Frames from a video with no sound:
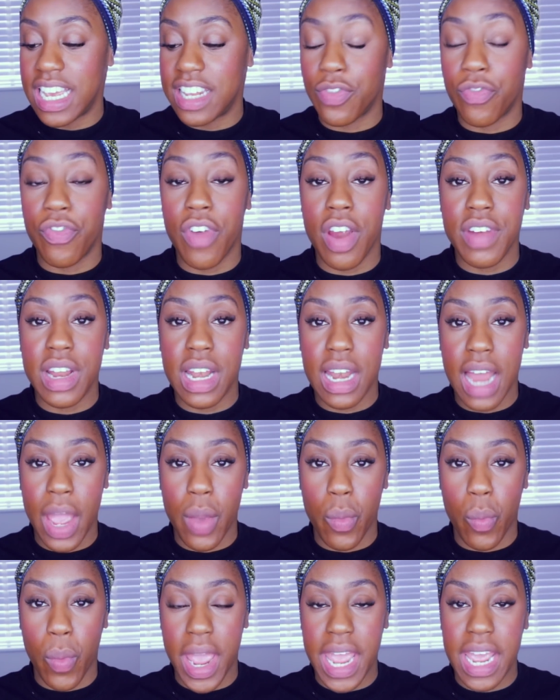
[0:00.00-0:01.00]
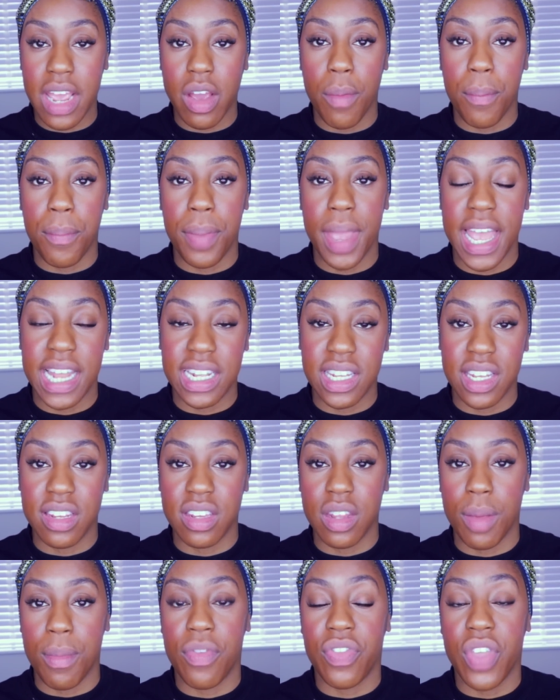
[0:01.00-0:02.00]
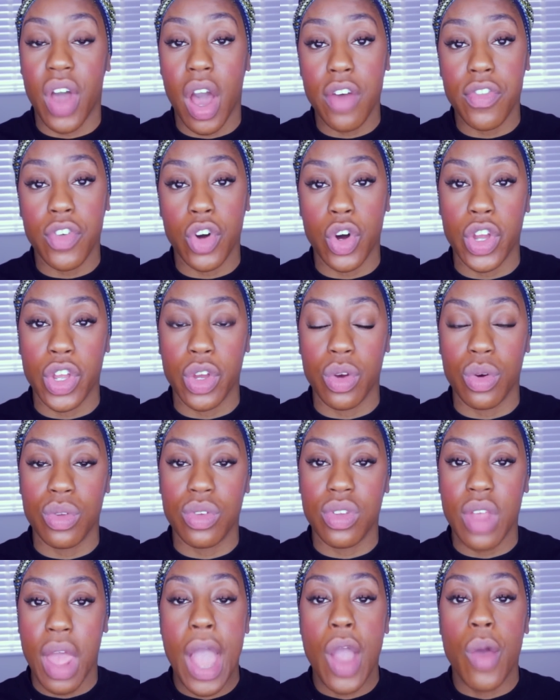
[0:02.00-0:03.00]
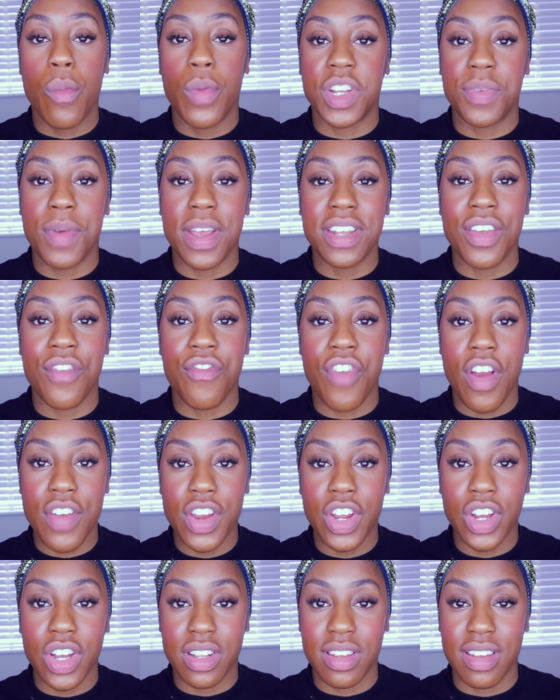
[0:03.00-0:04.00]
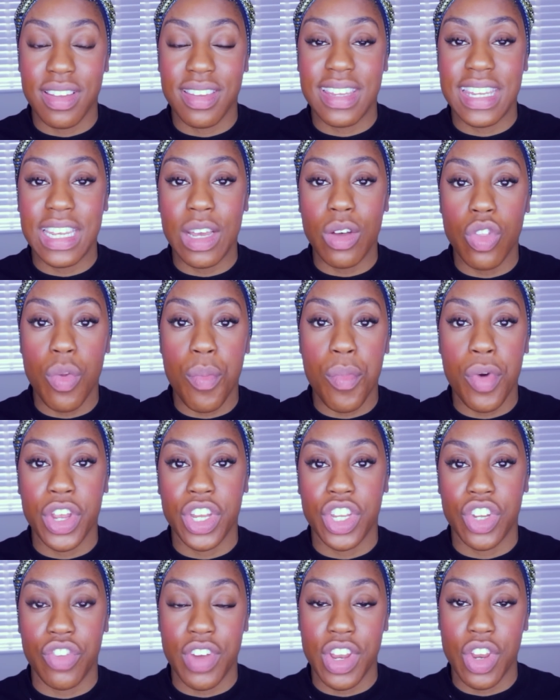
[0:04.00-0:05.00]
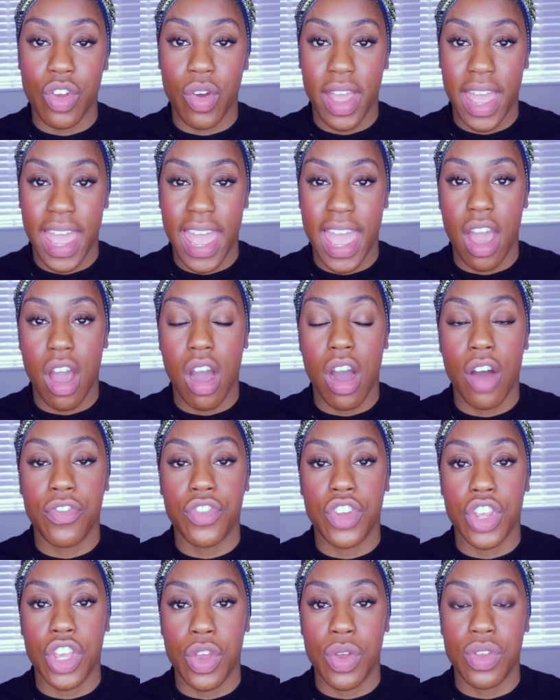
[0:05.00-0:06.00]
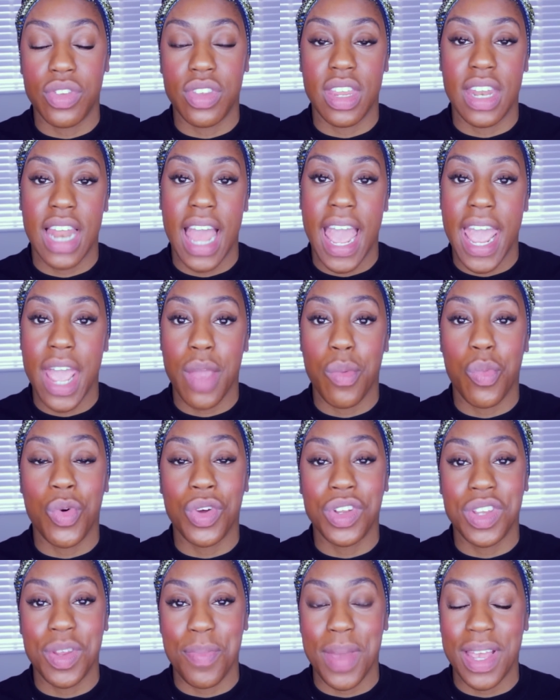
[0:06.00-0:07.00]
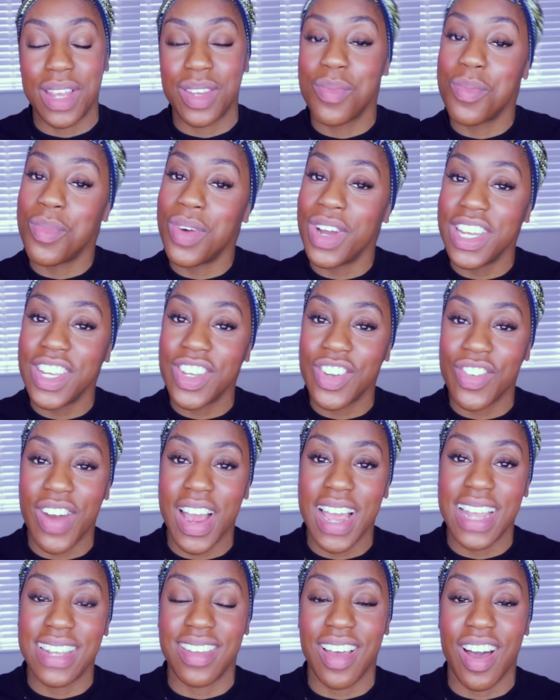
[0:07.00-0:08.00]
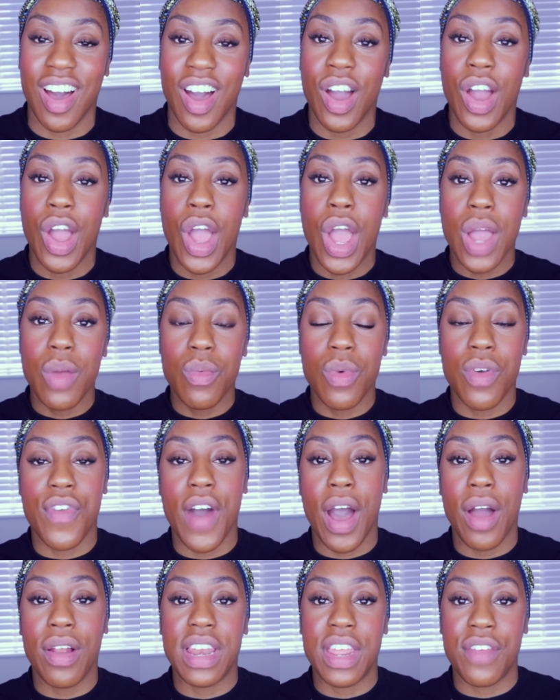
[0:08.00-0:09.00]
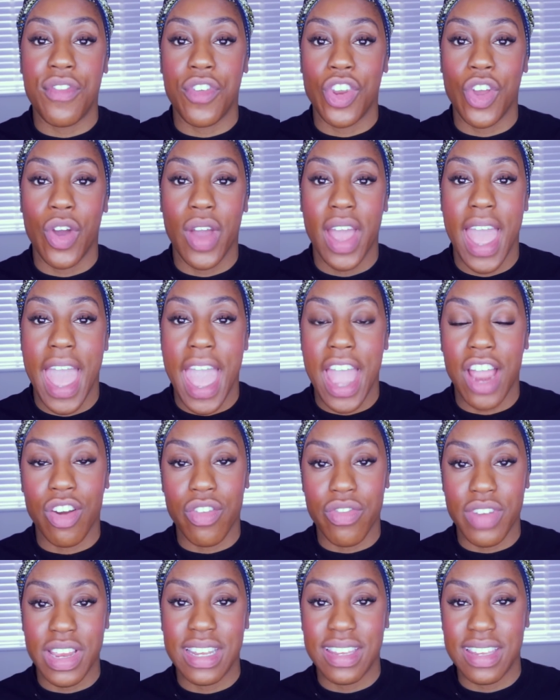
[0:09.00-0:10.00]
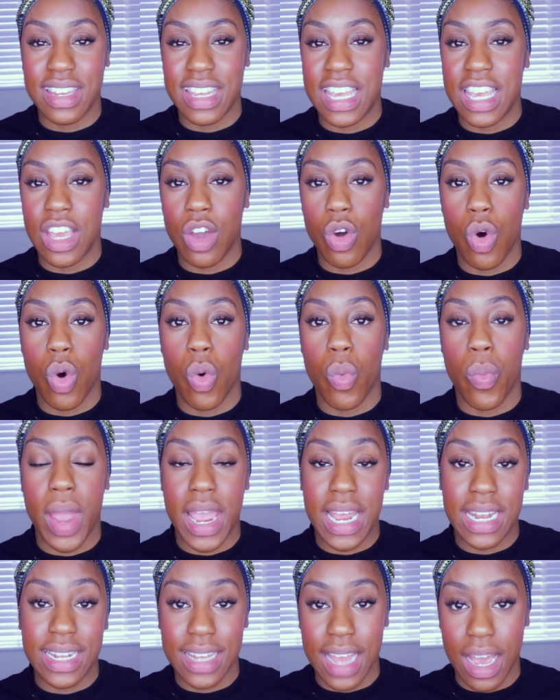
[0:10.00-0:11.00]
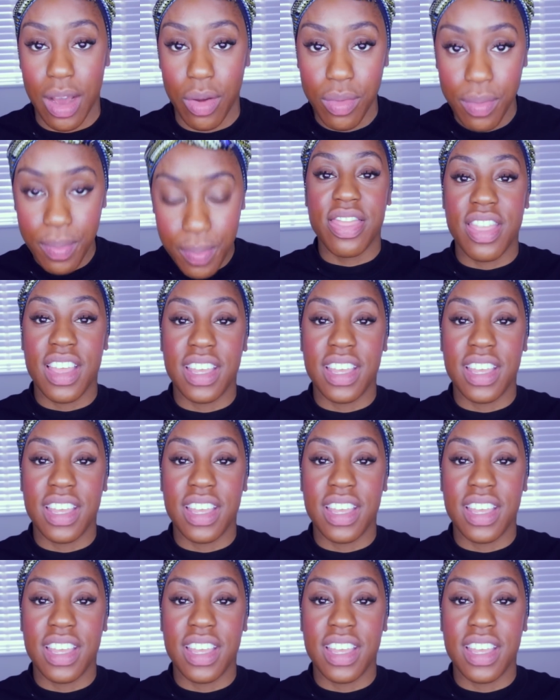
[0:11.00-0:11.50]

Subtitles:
It's very lightweight compared to some of the other oils, which makes it very good to seal the moisture in your hair after using a water-based moisturizer without leaving your hair greasy or weighed down.